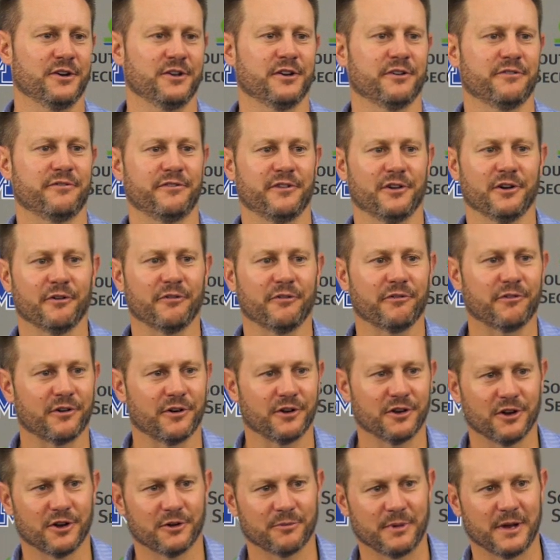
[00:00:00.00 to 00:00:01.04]
And you feel for
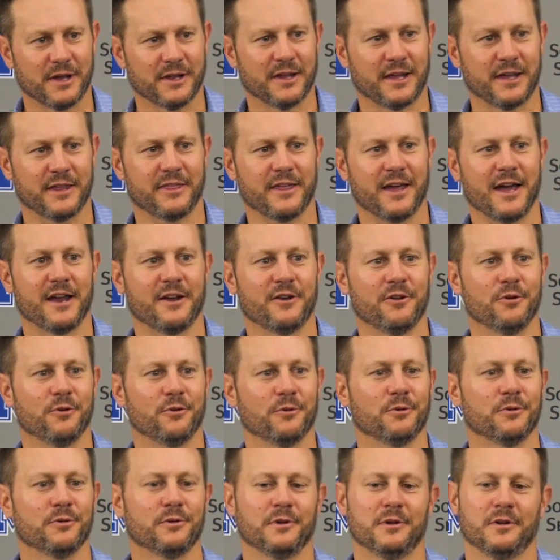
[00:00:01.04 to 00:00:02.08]
a young man like that
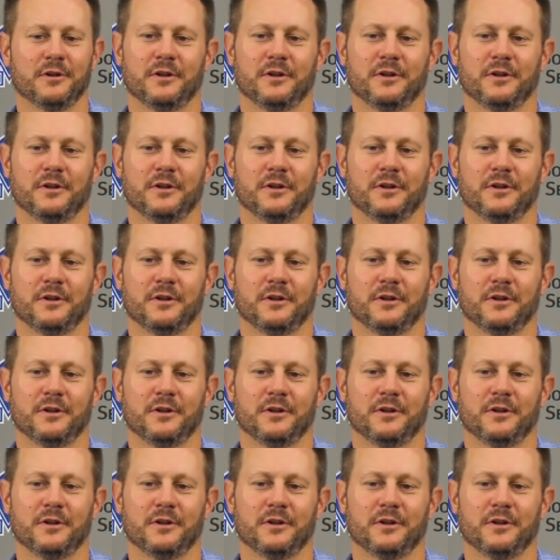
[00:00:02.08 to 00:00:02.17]
who.